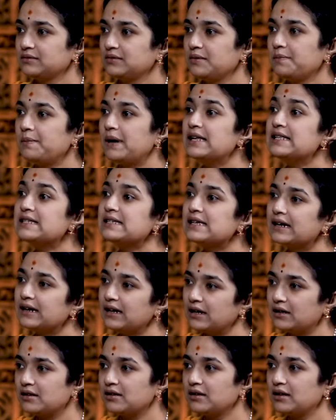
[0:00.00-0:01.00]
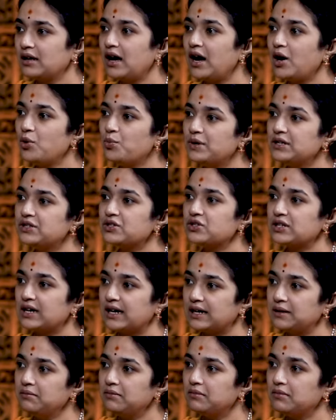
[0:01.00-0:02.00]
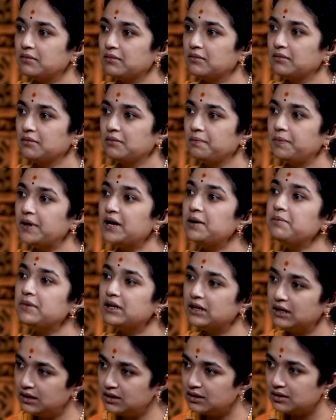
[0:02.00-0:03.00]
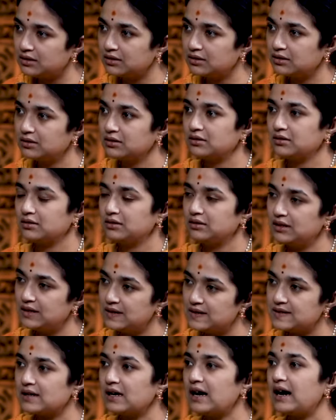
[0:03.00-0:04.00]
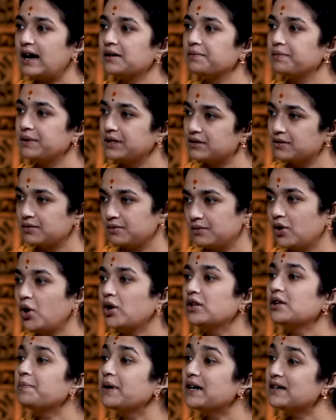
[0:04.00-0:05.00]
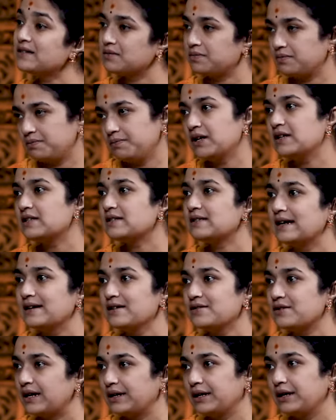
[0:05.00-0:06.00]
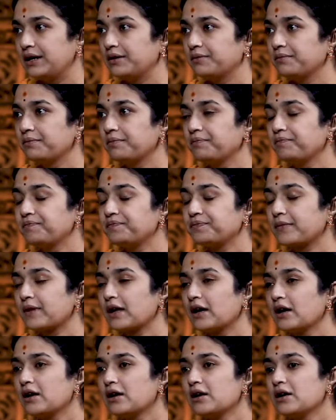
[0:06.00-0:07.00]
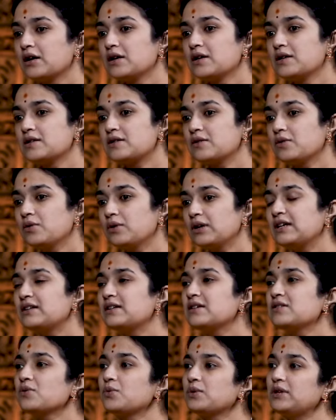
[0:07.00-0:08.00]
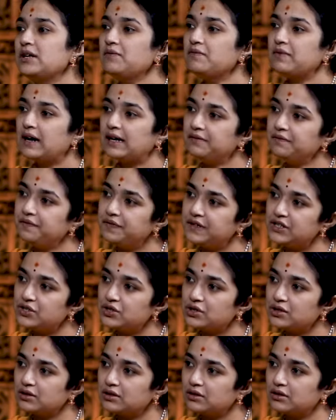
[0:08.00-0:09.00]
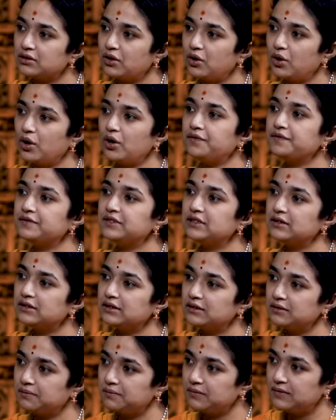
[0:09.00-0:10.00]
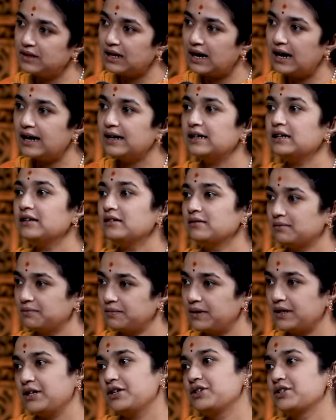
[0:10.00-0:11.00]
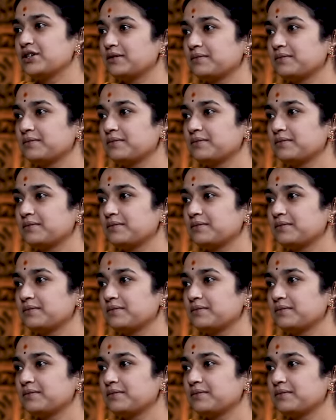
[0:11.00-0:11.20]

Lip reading: pulse rate. How much time per minute there is heartbeat, all the pulse that is running in. So it is only one feature of the Naadi Pareeksha.